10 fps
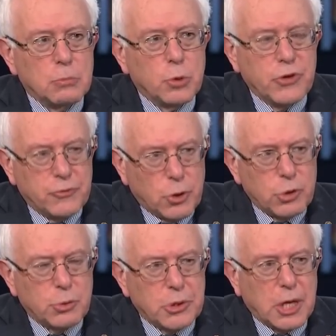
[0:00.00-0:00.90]
Moving
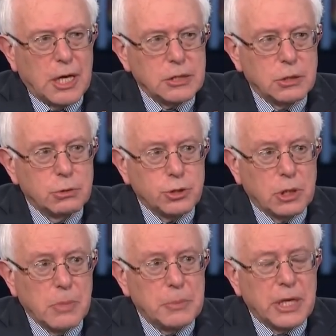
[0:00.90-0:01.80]
forward with the
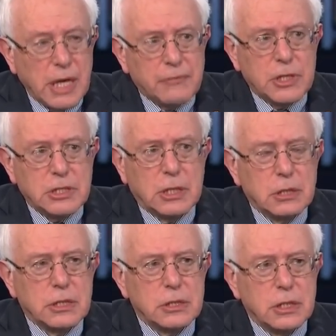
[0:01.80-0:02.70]
constitutional amendment, in every
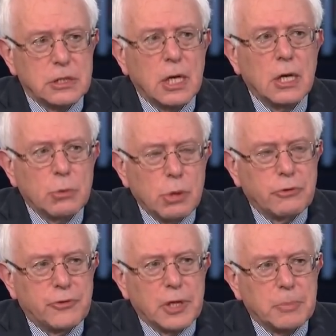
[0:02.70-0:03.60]
single instance, we
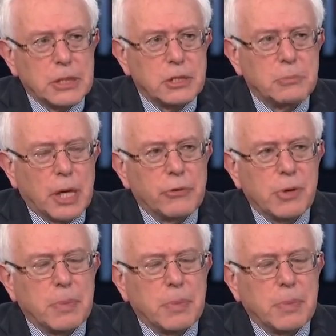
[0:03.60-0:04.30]
were filibustered by the